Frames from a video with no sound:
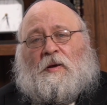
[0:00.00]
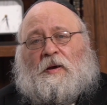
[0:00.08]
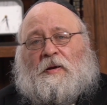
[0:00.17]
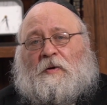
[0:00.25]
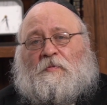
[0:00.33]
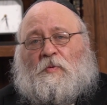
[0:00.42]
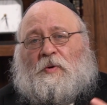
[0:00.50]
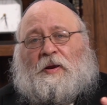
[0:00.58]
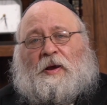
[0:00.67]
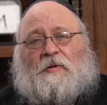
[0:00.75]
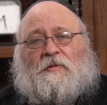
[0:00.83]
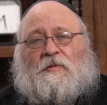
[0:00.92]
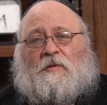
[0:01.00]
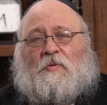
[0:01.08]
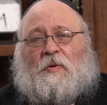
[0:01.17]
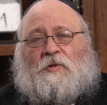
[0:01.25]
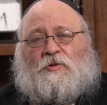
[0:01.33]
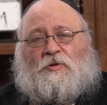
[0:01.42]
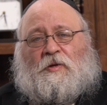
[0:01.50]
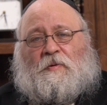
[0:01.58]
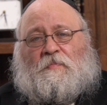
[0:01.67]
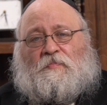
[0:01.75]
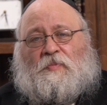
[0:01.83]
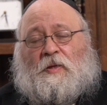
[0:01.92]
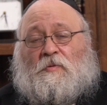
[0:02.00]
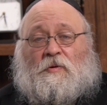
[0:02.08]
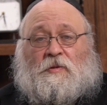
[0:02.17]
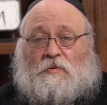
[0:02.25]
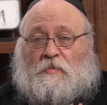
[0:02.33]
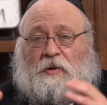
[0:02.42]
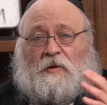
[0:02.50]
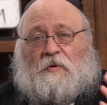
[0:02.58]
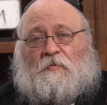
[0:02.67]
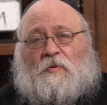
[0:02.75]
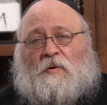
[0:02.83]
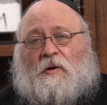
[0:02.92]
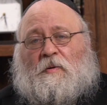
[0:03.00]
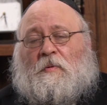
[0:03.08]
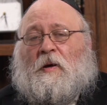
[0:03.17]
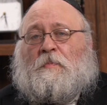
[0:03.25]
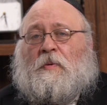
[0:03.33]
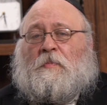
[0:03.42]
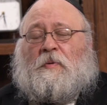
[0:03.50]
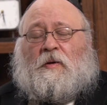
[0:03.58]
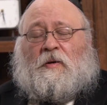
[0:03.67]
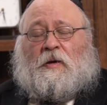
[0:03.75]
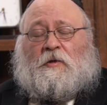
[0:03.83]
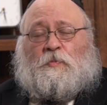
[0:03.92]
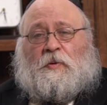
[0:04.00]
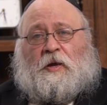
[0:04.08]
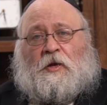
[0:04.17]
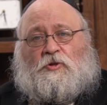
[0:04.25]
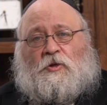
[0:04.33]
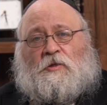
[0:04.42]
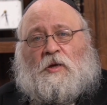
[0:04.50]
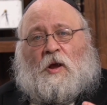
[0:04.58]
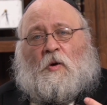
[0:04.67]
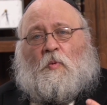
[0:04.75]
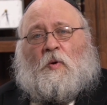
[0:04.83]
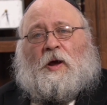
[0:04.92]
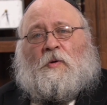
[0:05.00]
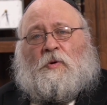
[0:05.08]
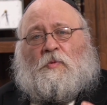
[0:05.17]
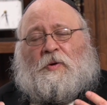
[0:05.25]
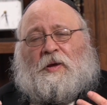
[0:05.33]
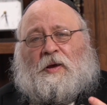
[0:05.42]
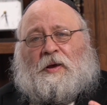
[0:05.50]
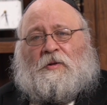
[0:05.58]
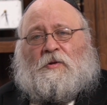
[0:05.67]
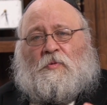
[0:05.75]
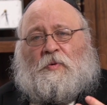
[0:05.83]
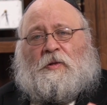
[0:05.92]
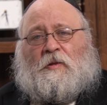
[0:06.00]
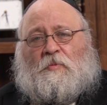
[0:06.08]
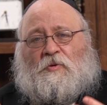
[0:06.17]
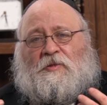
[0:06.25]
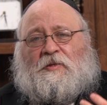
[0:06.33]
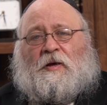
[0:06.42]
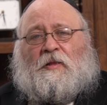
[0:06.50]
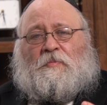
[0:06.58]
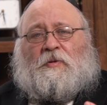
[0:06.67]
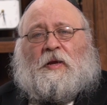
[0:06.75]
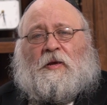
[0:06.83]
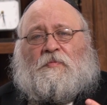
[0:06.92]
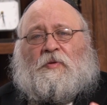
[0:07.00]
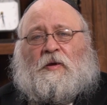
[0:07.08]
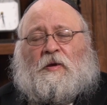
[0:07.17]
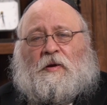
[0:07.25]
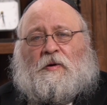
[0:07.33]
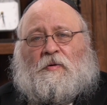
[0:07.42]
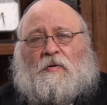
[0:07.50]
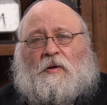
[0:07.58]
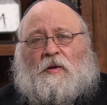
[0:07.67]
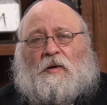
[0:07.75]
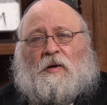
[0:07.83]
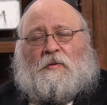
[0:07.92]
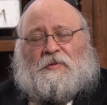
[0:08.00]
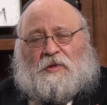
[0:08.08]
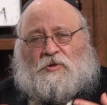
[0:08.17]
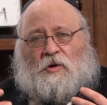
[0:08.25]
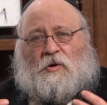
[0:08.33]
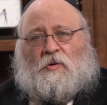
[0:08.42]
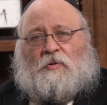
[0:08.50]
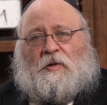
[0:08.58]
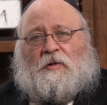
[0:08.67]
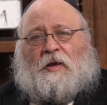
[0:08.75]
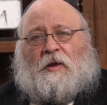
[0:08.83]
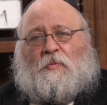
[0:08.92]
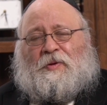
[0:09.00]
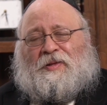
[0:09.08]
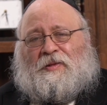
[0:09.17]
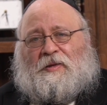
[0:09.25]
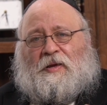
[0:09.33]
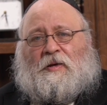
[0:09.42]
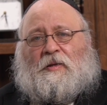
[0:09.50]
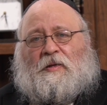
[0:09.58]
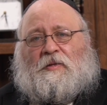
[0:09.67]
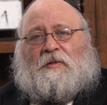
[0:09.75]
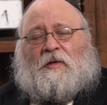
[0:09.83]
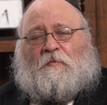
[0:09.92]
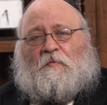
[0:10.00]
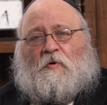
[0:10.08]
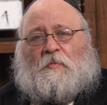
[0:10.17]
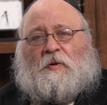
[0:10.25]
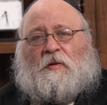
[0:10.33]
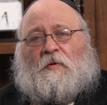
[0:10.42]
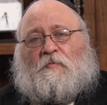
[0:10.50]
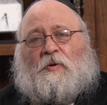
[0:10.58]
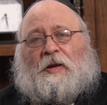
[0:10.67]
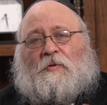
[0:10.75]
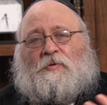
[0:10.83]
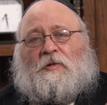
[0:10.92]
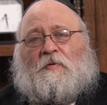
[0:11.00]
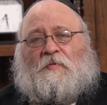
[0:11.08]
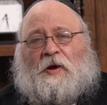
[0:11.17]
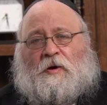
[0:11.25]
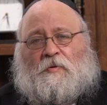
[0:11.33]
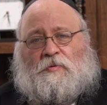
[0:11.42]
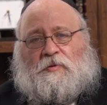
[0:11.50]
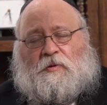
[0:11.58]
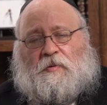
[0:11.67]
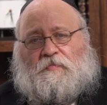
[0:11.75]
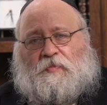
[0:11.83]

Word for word: And everyone asks the question, and there are so many different uh, uh, uh, explanations, why would we enter in the most solemn day of the year, such a holy day, with a legalistic formula of renouncing vows?